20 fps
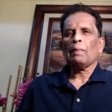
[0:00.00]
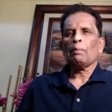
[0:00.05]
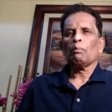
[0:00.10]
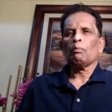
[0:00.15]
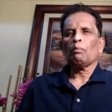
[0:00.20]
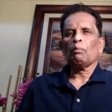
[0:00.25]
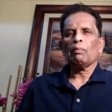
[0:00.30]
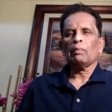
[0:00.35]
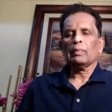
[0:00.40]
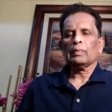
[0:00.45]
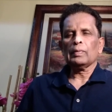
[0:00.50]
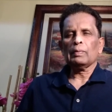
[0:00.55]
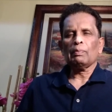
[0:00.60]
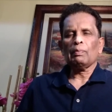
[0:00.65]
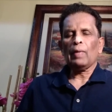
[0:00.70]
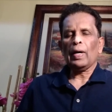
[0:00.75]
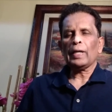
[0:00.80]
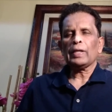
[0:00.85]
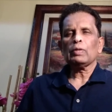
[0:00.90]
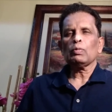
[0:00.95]

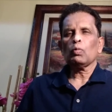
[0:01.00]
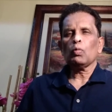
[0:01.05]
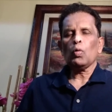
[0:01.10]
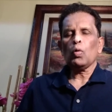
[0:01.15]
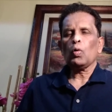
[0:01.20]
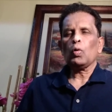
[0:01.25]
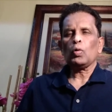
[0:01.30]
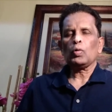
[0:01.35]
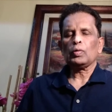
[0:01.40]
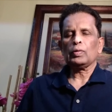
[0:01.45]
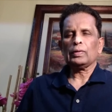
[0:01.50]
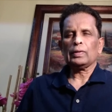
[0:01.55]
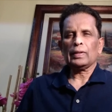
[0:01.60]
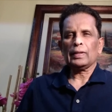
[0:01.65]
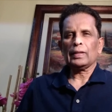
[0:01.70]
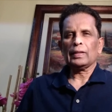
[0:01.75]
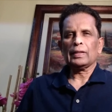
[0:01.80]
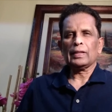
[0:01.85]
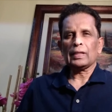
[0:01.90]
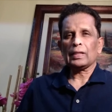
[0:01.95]
My
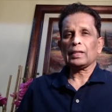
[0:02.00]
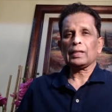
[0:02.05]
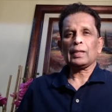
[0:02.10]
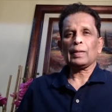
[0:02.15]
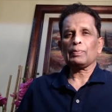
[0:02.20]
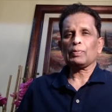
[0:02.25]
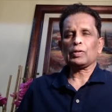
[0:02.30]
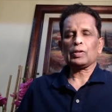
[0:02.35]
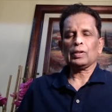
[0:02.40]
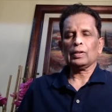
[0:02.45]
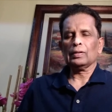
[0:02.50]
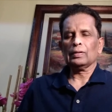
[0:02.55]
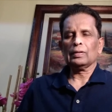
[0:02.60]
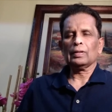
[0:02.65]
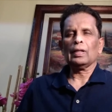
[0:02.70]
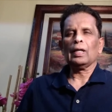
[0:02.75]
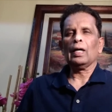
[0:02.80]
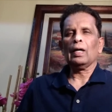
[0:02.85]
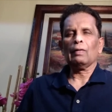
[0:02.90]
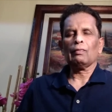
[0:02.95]
own
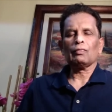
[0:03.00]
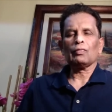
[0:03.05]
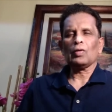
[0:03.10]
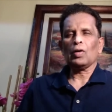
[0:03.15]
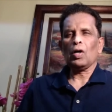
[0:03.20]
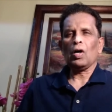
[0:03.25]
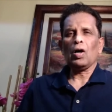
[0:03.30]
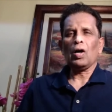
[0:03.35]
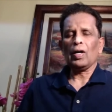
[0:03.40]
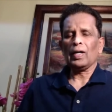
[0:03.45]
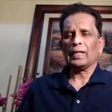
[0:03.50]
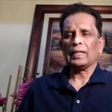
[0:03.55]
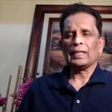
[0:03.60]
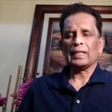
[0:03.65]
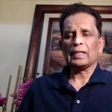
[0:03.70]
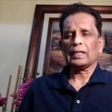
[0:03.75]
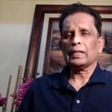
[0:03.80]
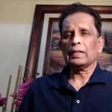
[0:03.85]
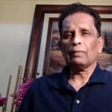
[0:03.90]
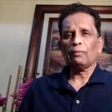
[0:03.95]
description of God
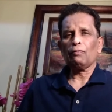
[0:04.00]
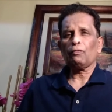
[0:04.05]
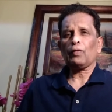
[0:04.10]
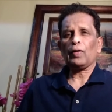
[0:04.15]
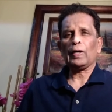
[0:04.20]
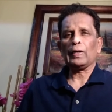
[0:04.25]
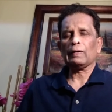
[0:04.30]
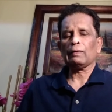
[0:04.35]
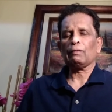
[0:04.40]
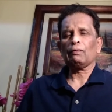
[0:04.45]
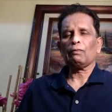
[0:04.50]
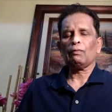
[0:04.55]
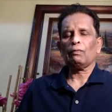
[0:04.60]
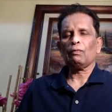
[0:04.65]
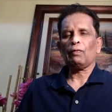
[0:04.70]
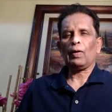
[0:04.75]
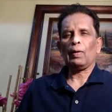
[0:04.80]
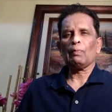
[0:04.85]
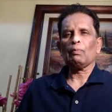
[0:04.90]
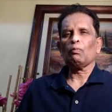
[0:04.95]
is different
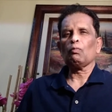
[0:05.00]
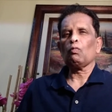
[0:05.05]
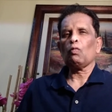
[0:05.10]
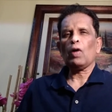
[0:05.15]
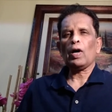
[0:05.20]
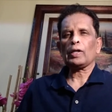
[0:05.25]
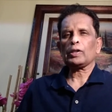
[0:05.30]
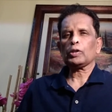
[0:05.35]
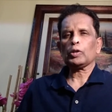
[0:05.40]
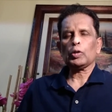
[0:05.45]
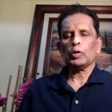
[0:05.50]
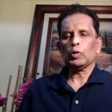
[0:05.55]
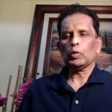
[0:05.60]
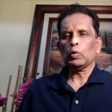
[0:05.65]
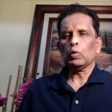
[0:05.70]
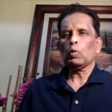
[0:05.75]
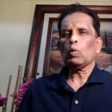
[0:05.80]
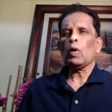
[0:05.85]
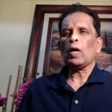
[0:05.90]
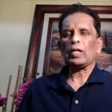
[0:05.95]
from what
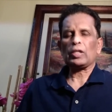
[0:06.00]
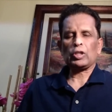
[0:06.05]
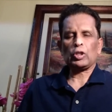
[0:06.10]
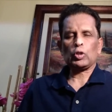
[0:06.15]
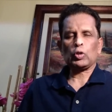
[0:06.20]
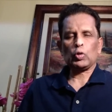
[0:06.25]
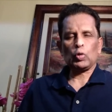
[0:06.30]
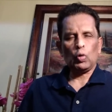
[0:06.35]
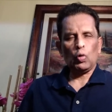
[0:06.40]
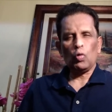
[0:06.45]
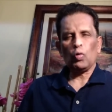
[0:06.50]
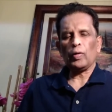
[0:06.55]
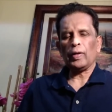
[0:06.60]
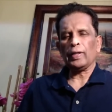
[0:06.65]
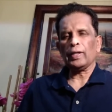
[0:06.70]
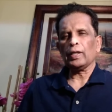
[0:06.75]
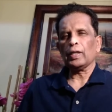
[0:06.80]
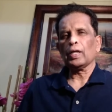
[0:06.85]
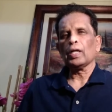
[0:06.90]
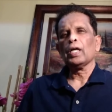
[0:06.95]
you are
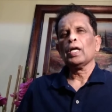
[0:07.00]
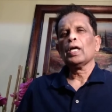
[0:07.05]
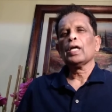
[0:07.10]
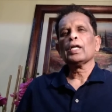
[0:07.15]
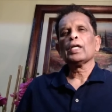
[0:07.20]
storing